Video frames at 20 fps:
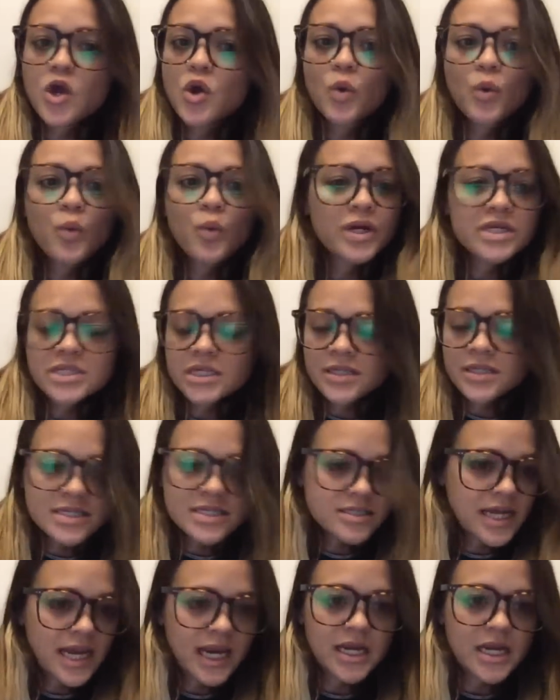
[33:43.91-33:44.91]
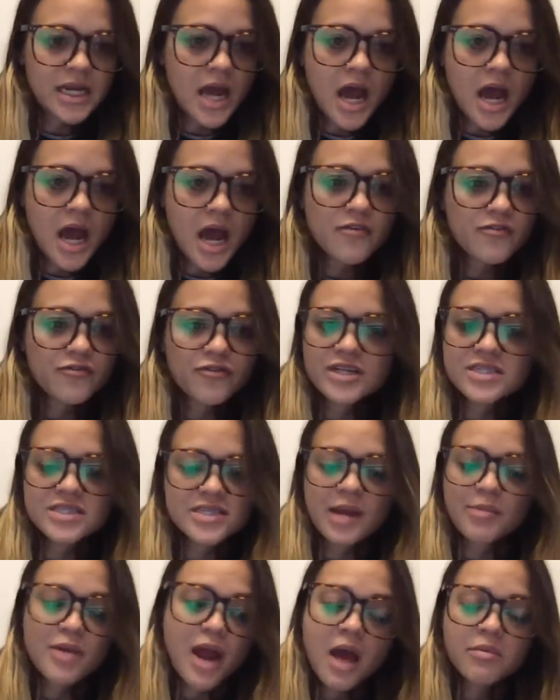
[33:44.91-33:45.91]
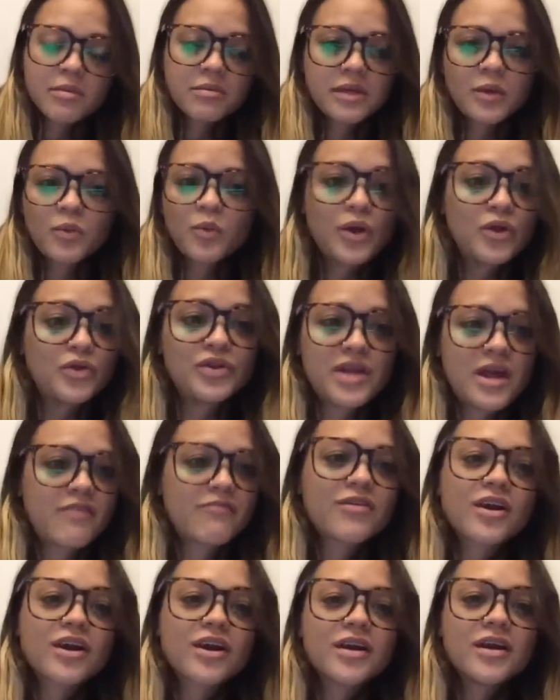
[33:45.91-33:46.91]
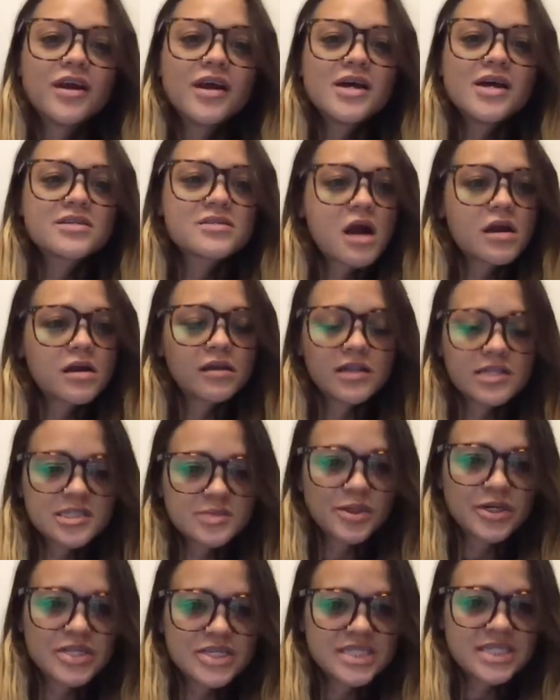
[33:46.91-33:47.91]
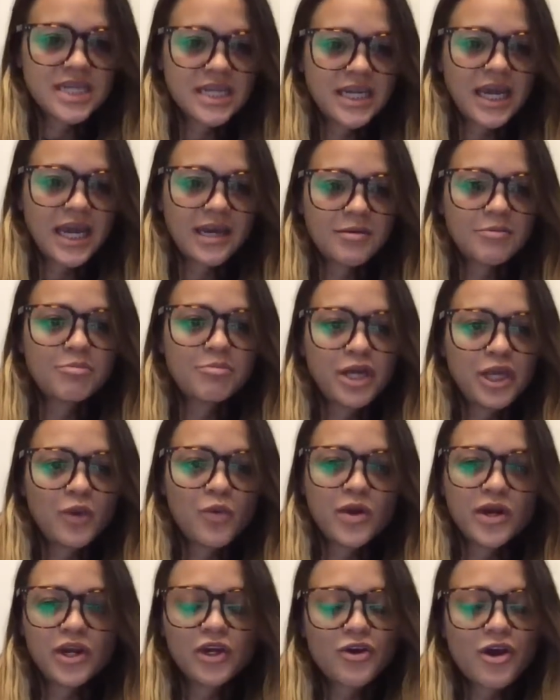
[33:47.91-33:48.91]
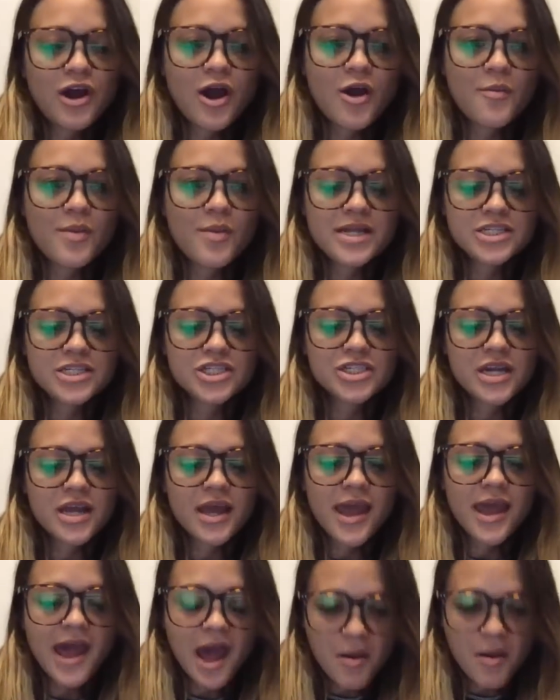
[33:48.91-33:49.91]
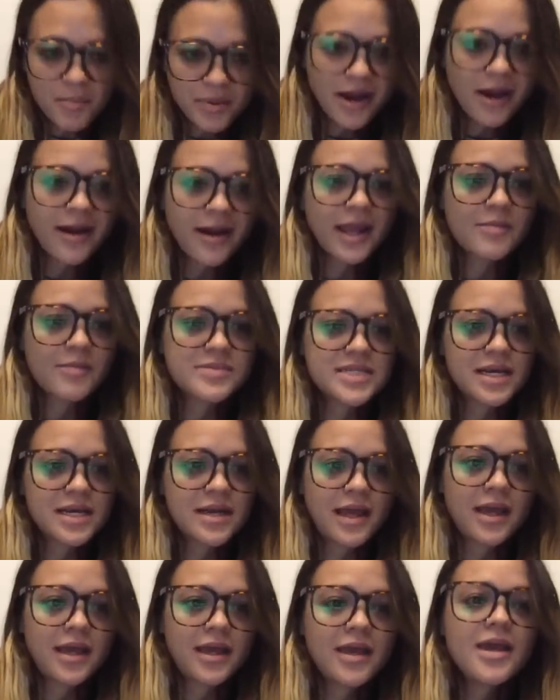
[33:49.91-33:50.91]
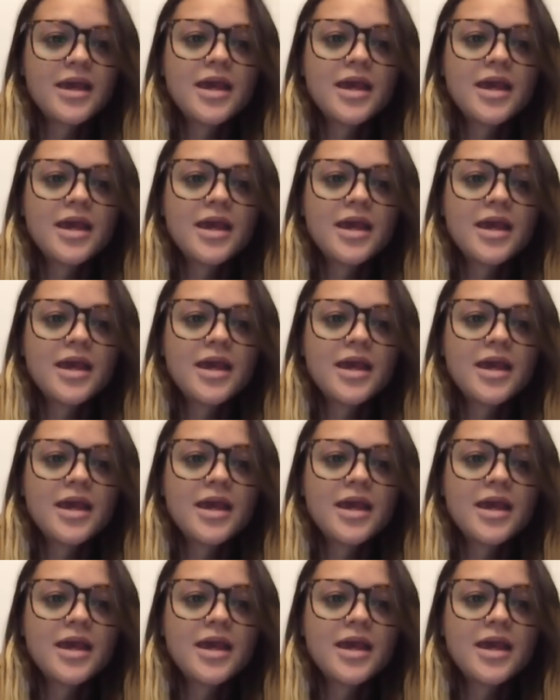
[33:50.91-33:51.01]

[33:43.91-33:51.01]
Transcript: We're to this day not friends. I probably will never talk to this person again, but you want to know how much happier I am today